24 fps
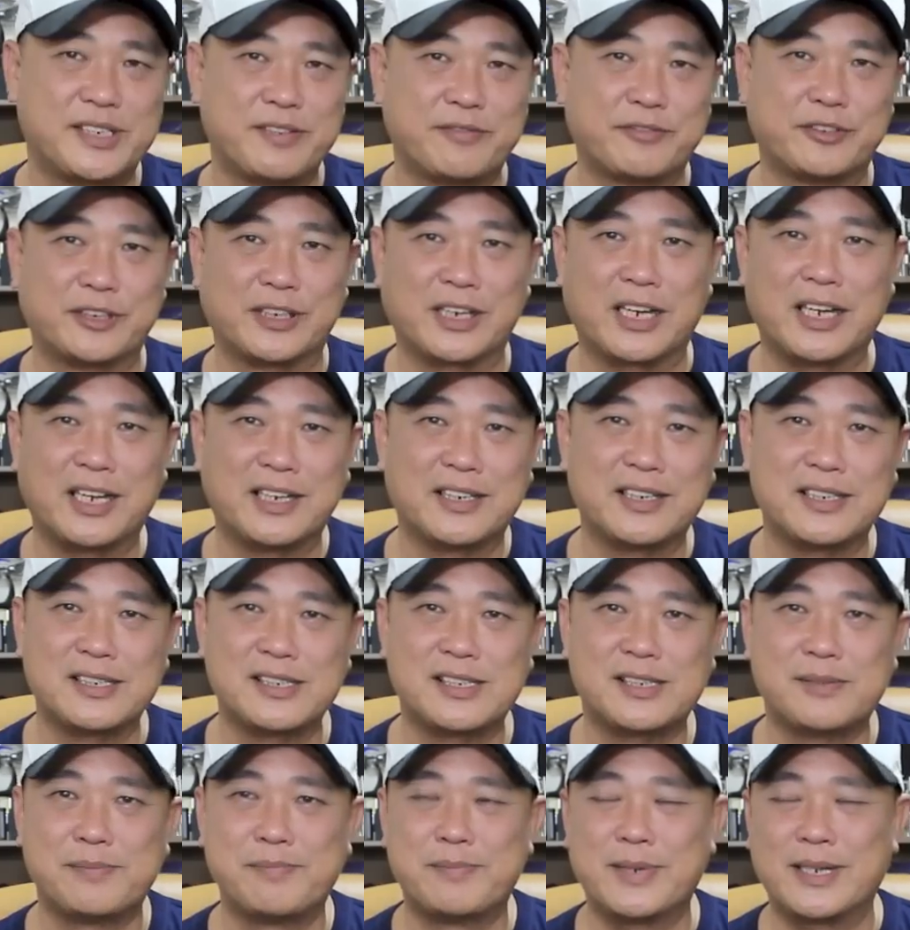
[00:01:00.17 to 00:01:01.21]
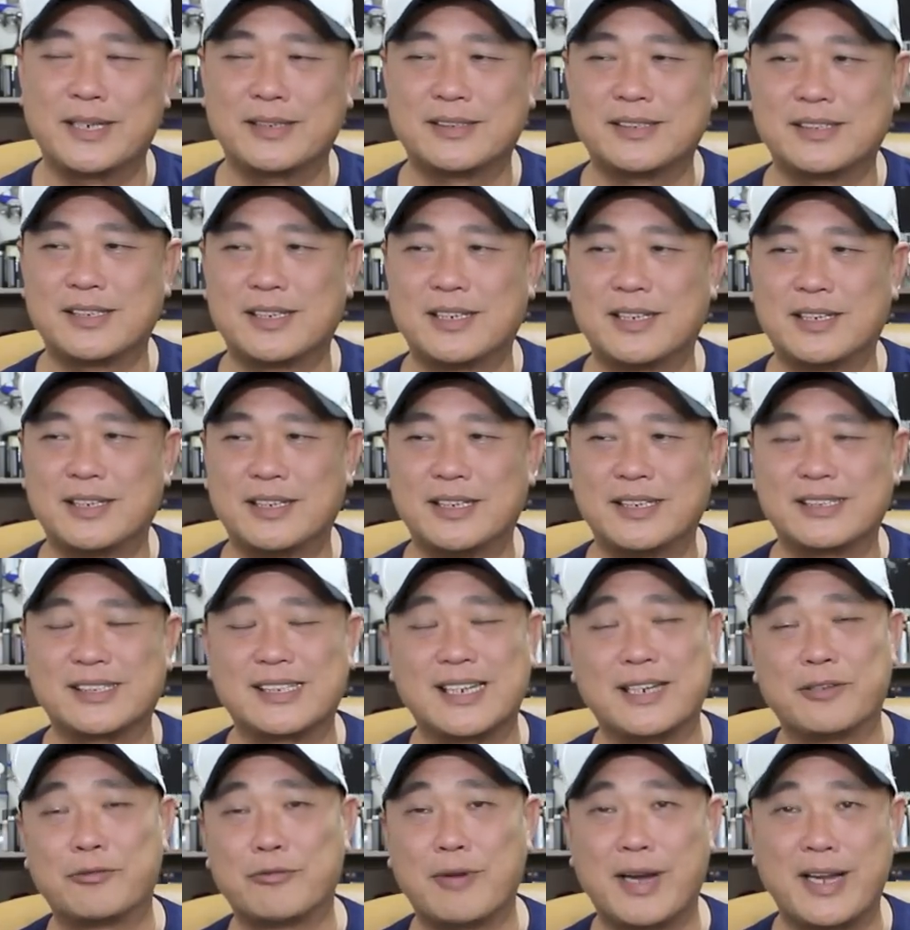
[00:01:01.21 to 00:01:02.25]
different colors, but it's
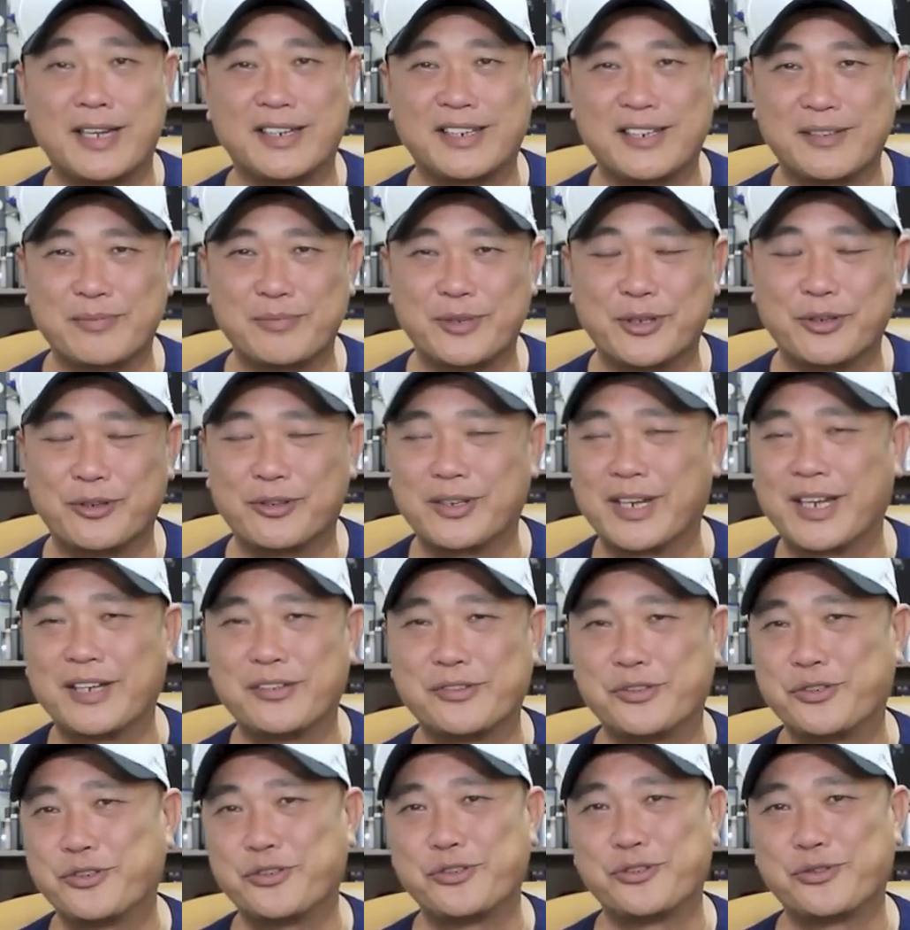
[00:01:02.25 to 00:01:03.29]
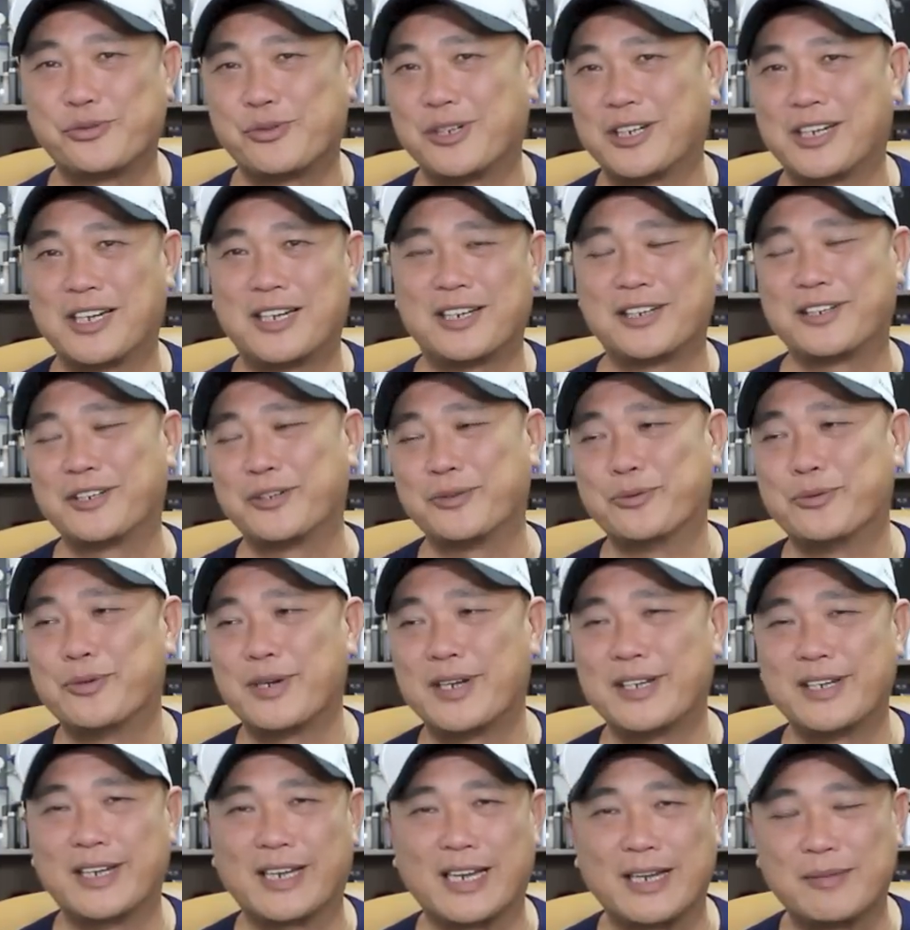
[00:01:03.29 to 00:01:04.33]
at random. You don't get to choose what color you
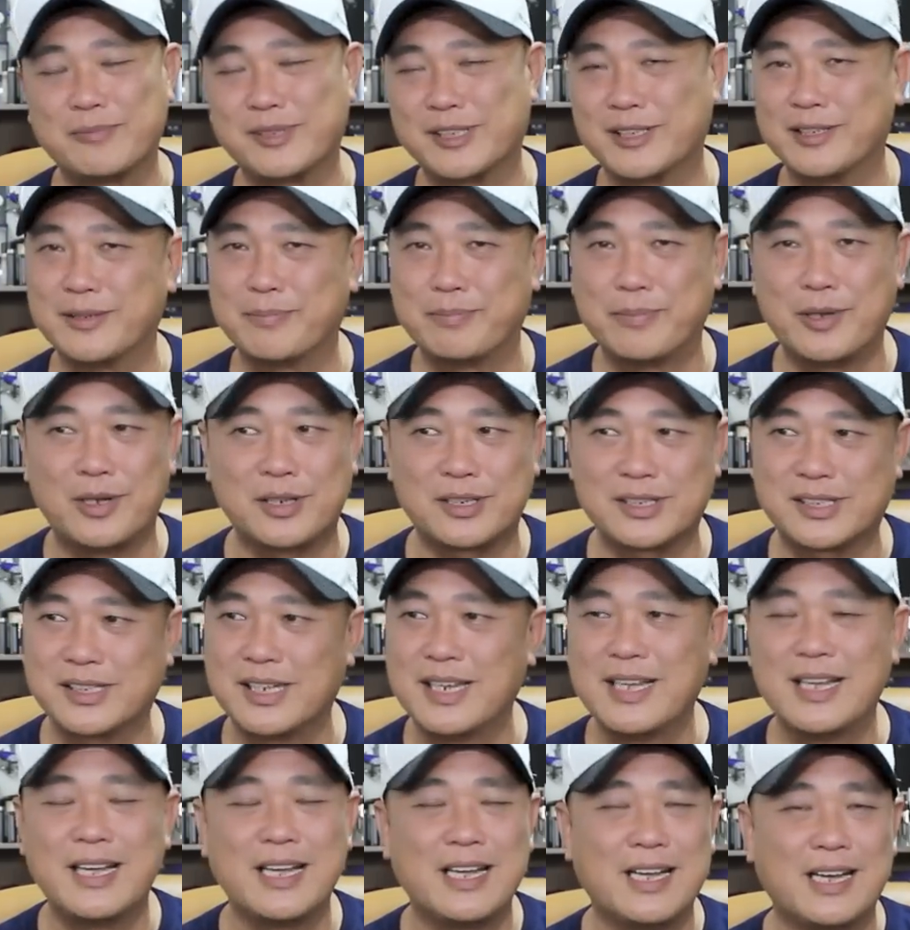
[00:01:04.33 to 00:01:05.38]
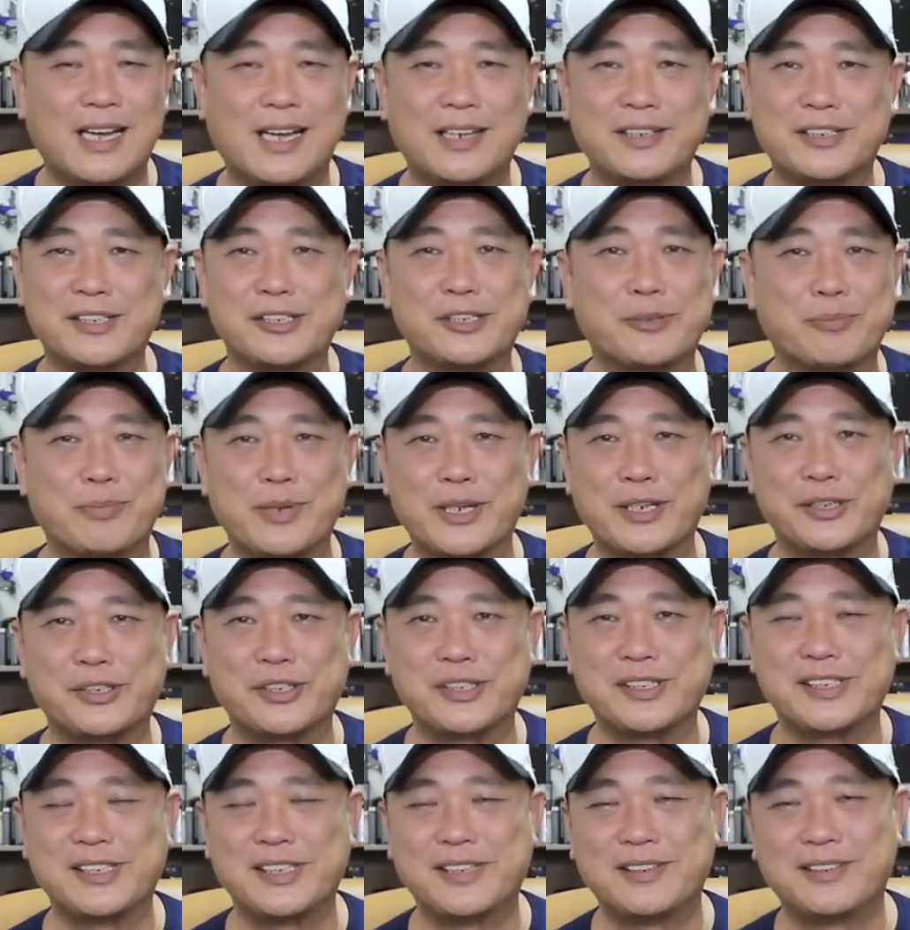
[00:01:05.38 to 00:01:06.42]
want. It comes in the box until you
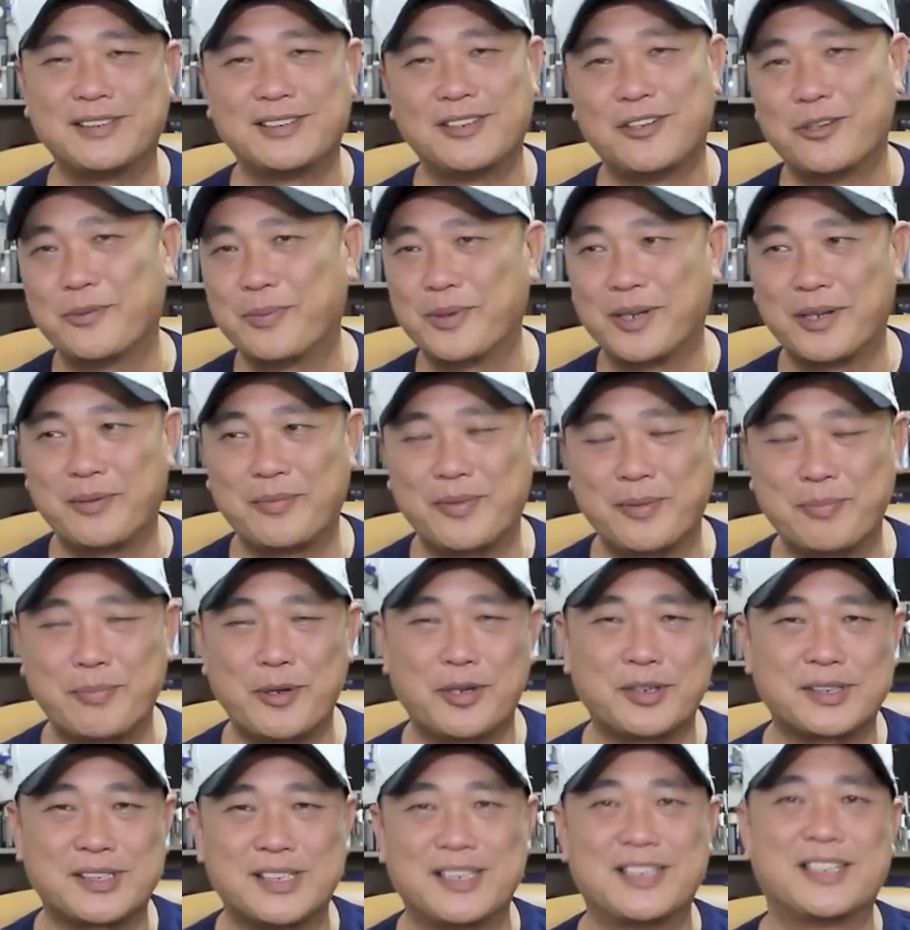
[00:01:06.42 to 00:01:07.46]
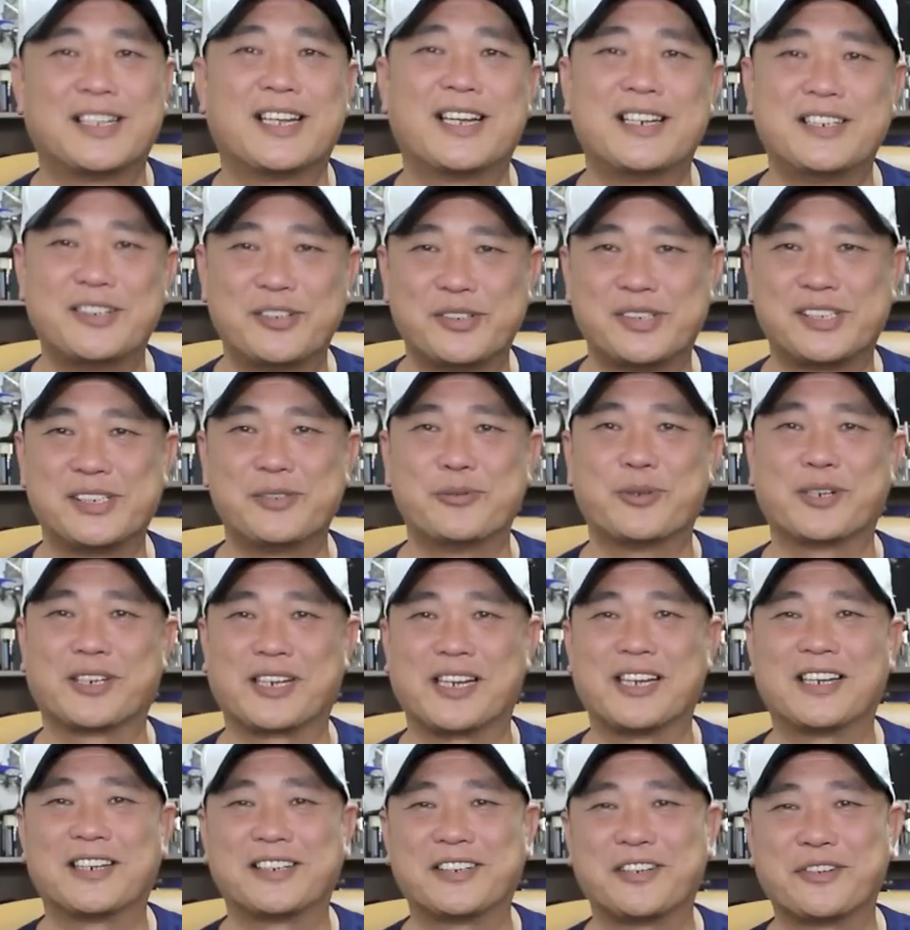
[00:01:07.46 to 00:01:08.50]
purchase it, open up the box, and then you see what
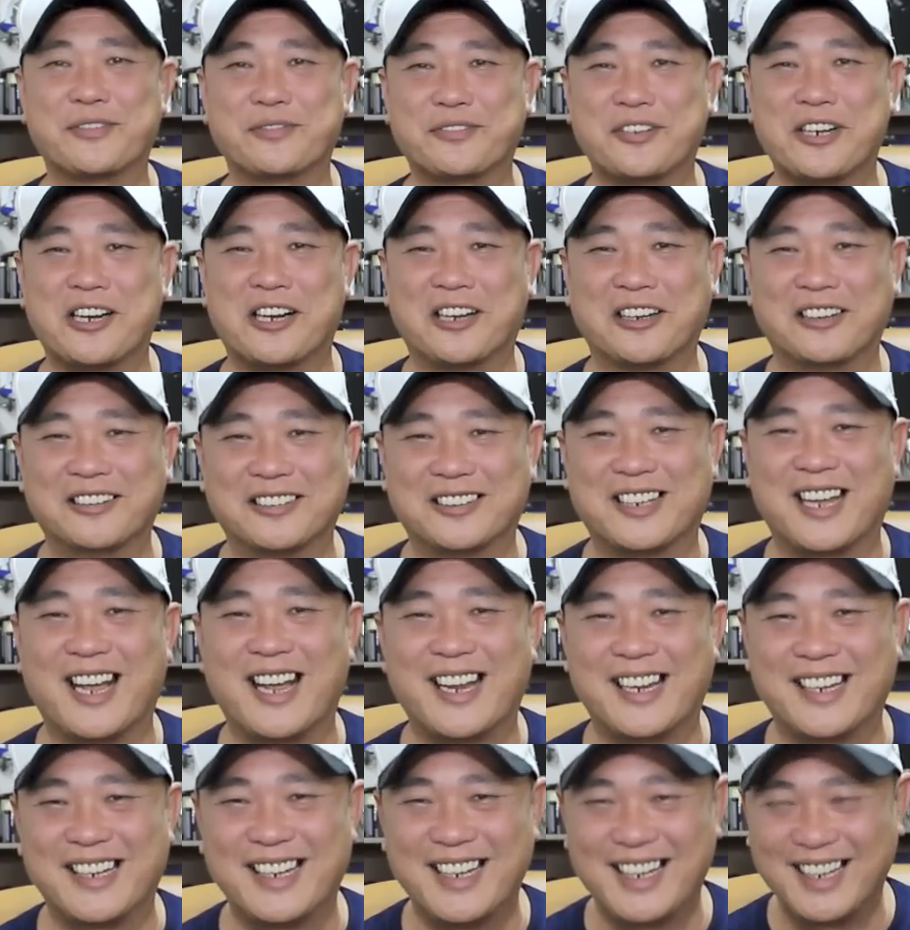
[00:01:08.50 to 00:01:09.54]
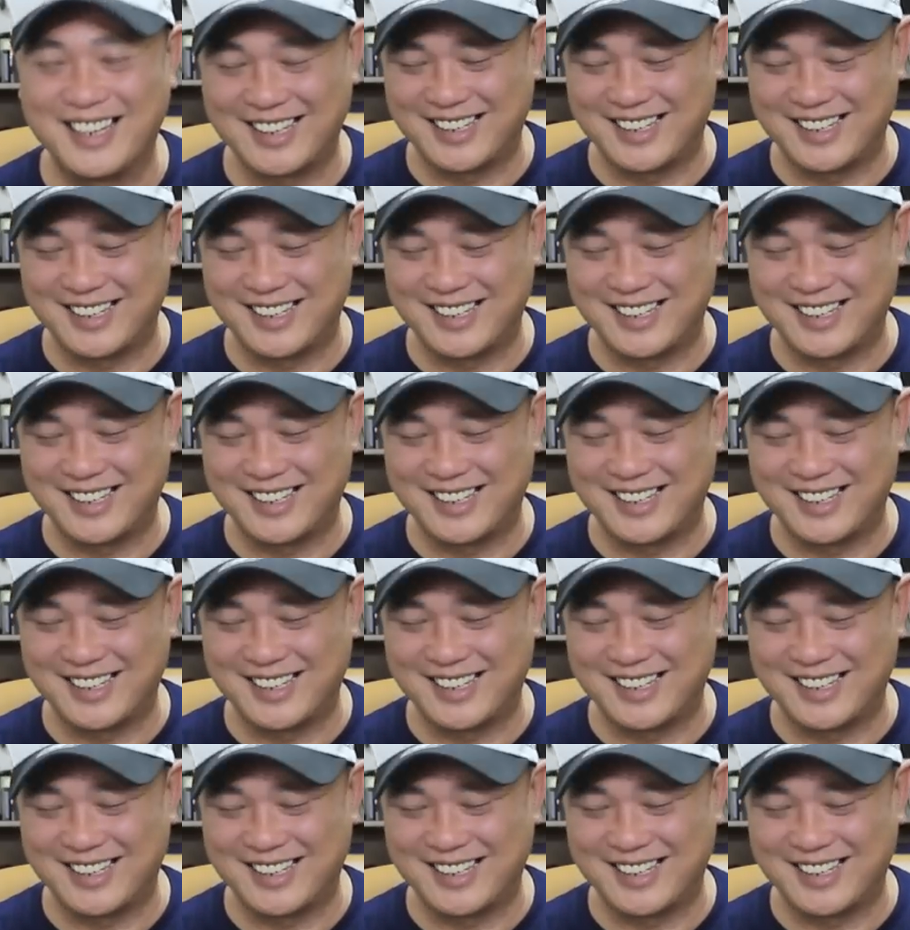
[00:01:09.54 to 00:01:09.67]
color you've got, okay?